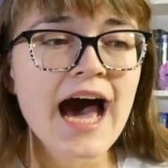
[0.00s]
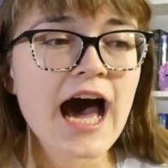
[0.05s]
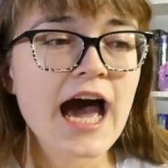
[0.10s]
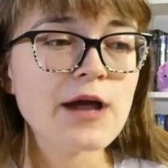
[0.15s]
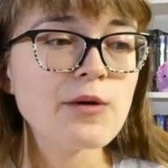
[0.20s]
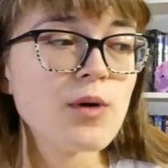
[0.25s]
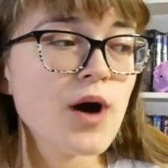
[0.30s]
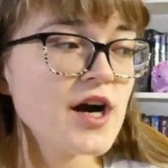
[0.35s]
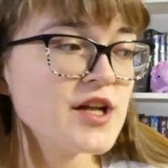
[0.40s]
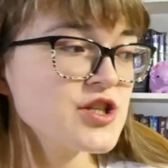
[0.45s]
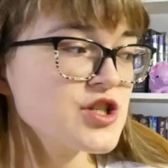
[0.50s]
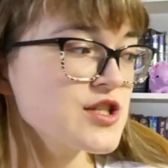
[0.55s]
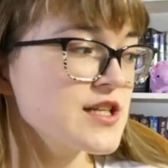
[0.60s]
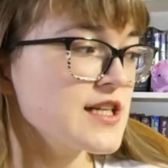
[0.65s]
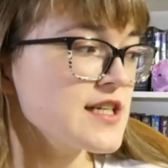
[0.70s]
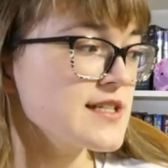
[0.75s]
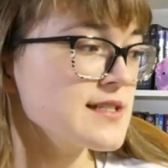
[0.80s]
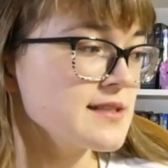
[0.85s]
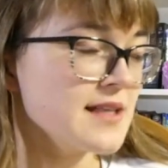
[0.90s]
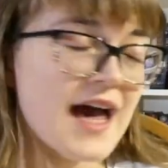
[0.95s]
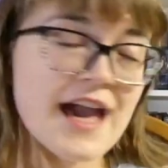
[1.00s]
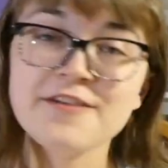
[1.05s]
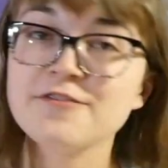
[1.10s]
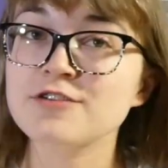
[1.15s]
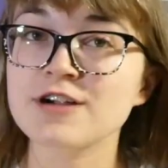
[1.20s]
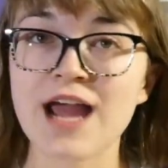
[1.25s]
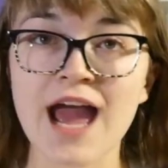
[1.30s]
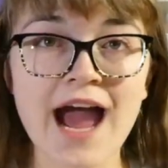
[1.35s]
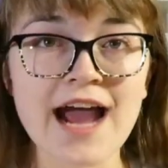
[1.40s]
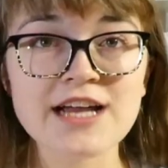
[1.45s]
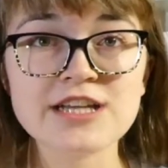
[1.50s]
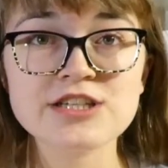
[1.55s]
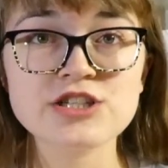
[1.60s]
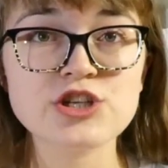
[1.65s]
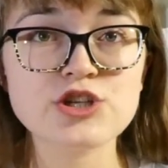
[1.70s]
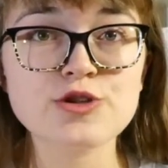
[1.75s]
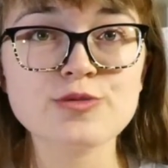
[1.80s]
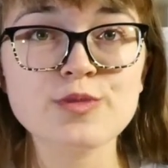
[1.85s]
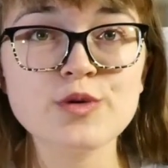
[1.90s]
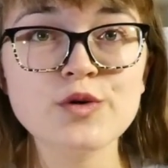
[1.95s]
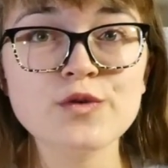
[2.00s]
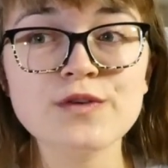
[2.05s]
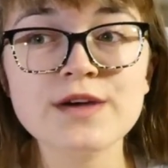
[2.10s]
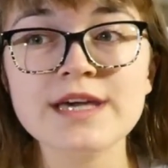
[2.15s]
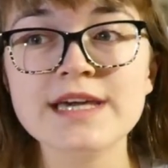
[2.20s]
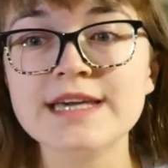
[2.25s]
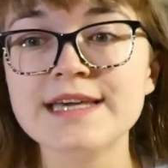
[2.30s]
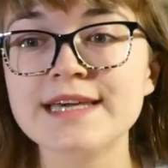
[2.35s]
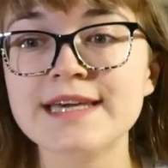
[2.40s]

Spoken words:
I watched his live reaction to the movie.